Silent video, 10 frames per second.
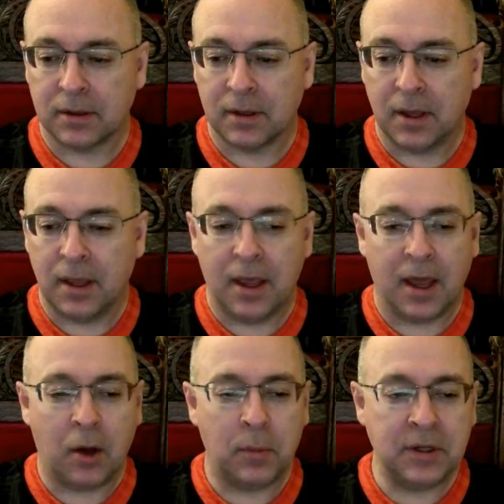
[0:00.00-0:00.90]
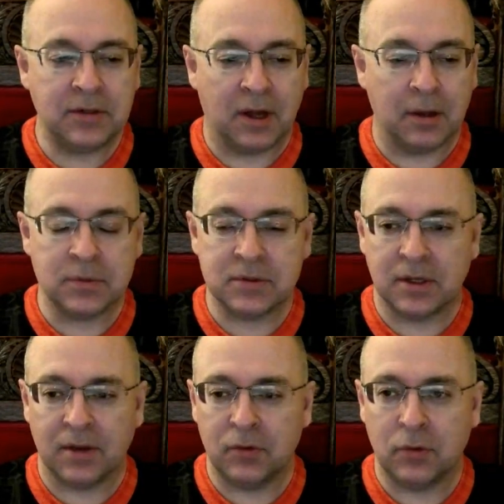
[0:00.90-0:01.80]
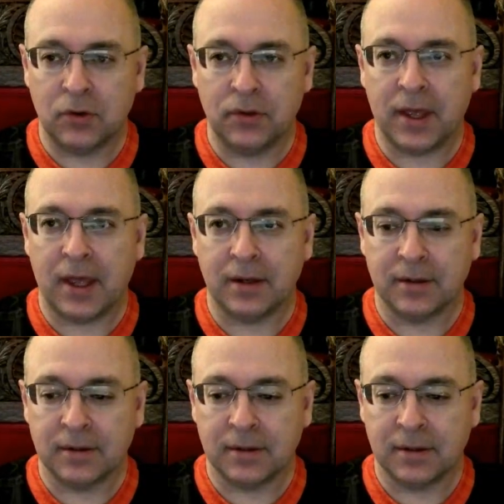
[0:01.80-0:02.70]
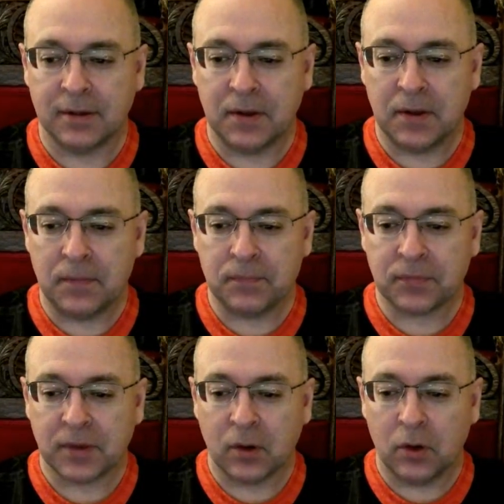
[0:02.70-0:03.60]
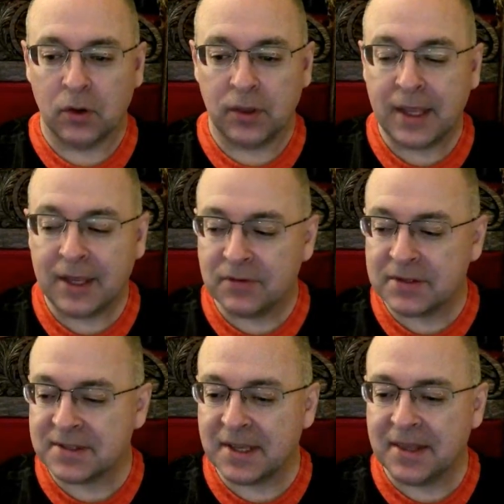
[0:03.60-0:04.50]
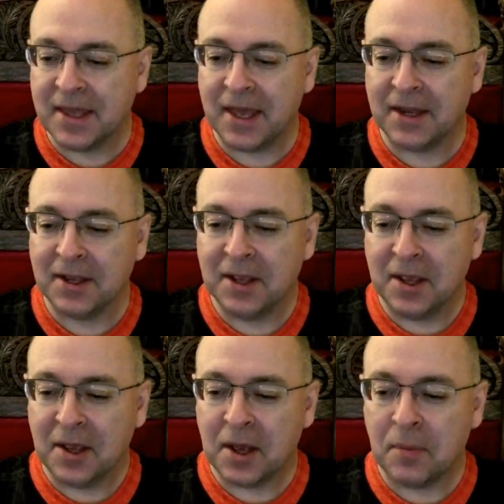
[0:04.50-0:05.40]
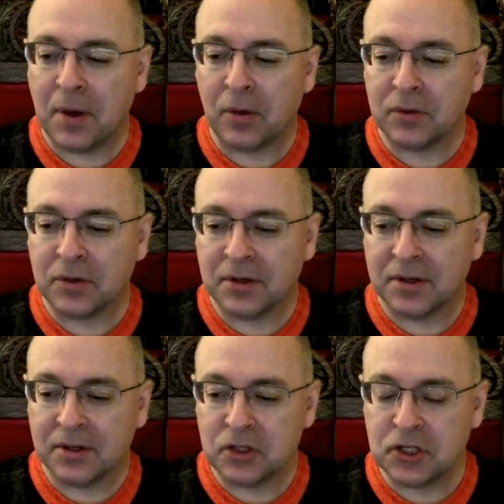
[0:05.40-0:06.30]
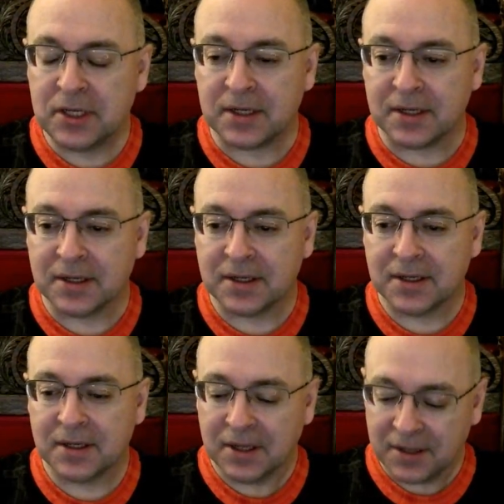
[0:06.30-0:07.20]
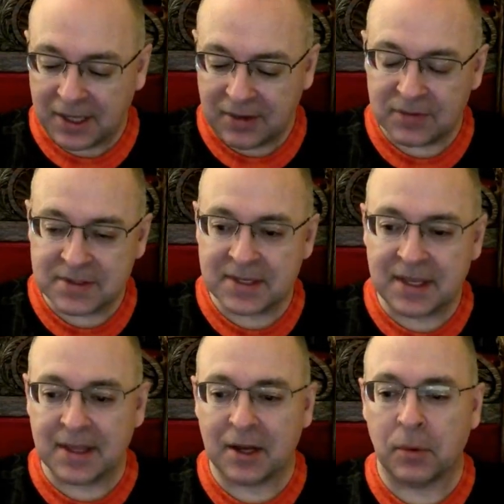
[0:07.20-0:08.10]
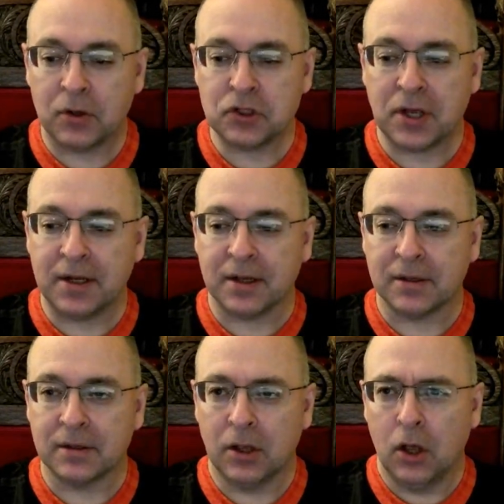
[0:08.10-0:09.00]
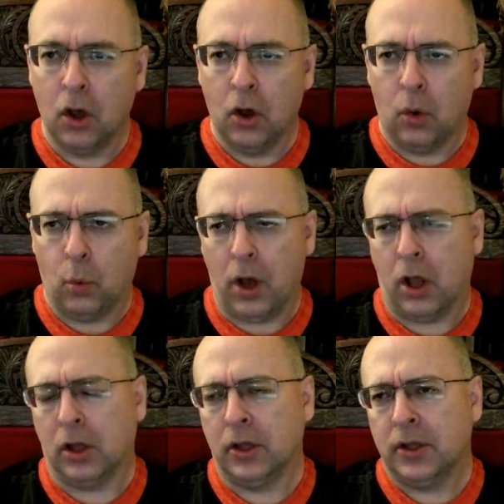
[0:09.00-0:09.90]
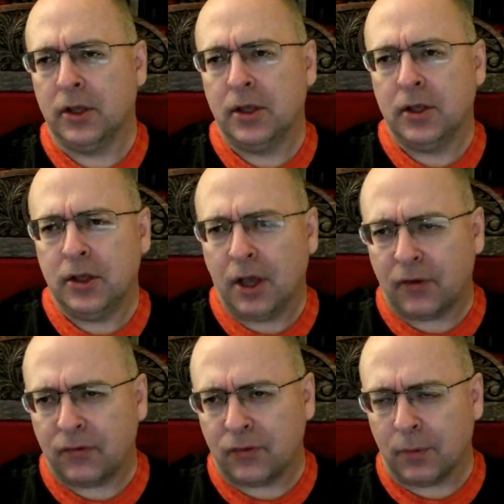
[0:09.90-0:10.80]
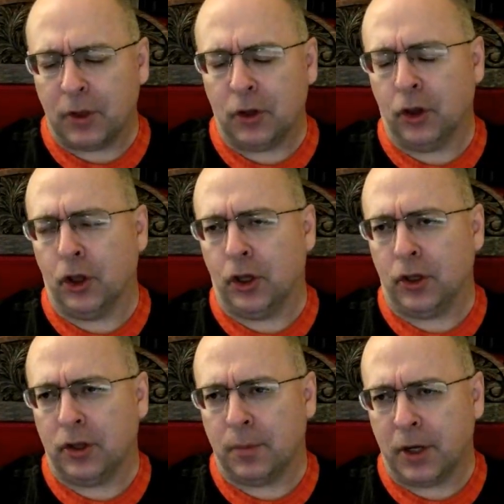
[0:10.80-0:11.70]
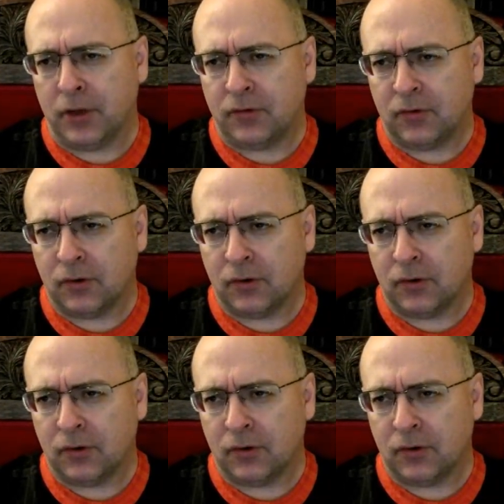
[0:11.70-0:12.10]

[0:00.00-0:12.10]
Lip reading: How many times have you heard that? They even say that about Xi. They even say that about China. Well, yes, I mean they might the